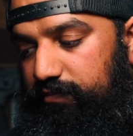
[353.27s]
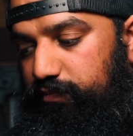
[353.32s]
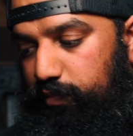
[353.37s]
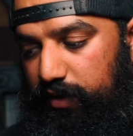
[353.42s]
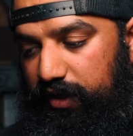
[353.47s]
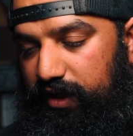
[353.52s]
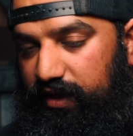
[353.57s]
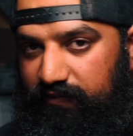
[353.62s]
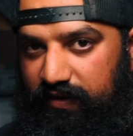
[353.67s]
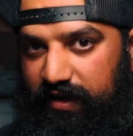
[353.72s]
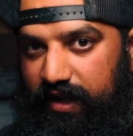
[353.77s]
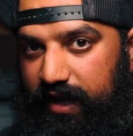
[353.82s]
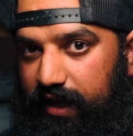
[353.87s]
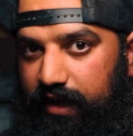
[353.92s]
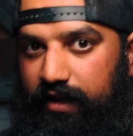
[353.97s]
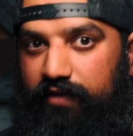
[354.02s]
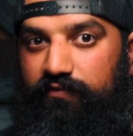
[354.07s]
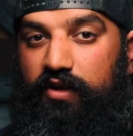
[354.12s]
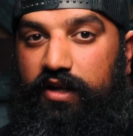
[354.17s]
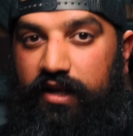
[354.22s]
But even,
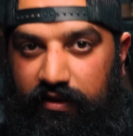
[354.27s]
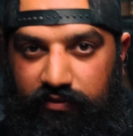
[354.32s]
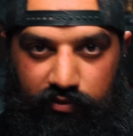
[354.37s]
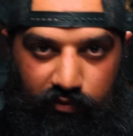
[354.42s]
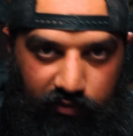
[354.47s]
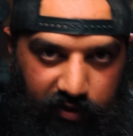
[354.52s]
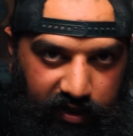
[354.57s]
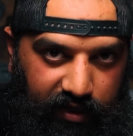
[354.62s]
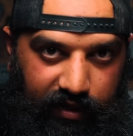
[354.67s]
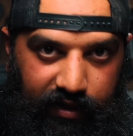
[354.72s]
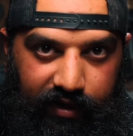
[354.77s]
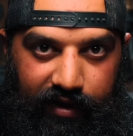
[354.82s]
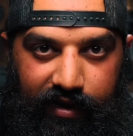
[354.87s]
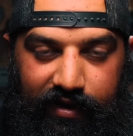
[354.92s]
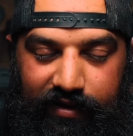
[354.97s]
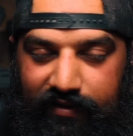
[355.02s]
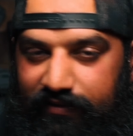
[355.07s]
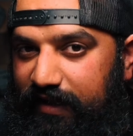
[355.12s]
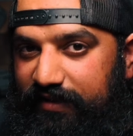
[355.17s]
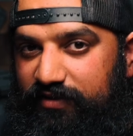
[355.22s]
hey, if you need 3,
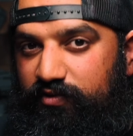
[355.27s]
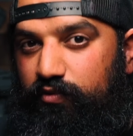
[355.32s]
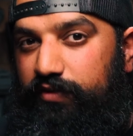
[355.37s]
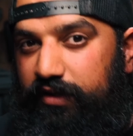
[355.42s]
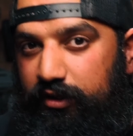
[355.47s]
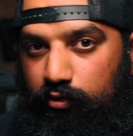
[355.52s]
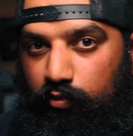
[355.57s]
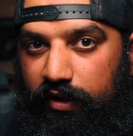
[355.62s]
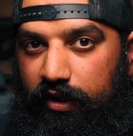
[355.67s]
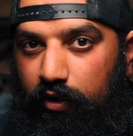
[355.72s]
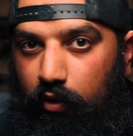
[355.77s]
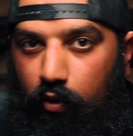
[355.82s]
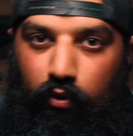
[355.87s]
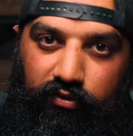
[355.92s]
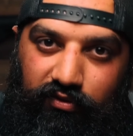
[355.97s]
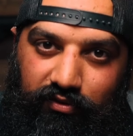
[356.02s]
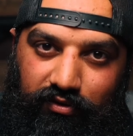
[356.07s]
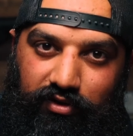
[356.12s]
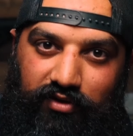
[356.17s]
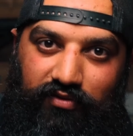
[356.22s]
that's only 3
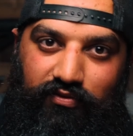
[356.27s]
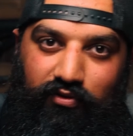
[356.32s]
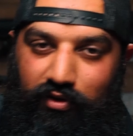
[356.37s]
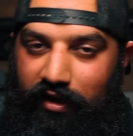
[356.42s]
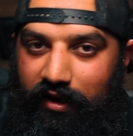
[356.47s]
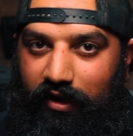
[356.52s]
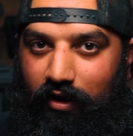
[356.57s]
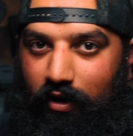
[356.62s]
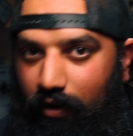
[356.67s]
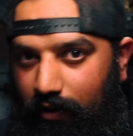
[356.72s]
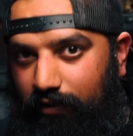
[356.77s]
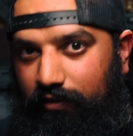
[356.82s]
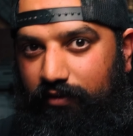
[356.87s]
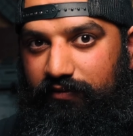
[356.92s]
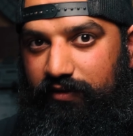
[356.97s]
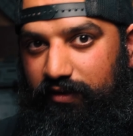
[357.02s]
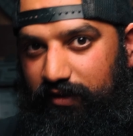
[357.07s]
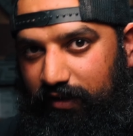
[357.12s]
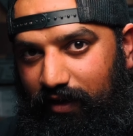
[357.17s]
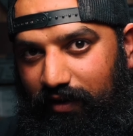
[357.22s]
holsters for like all
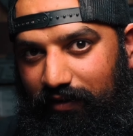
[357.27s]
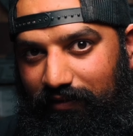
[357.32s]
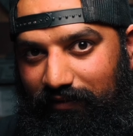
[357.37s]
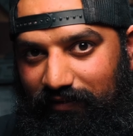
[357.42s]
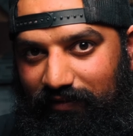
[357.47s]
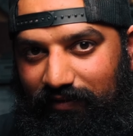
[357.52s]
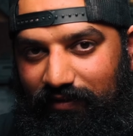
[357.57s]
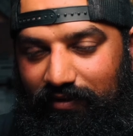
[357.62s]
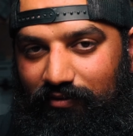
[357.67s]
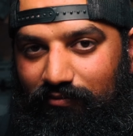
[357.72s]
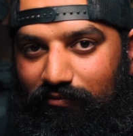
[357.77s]
of your guns,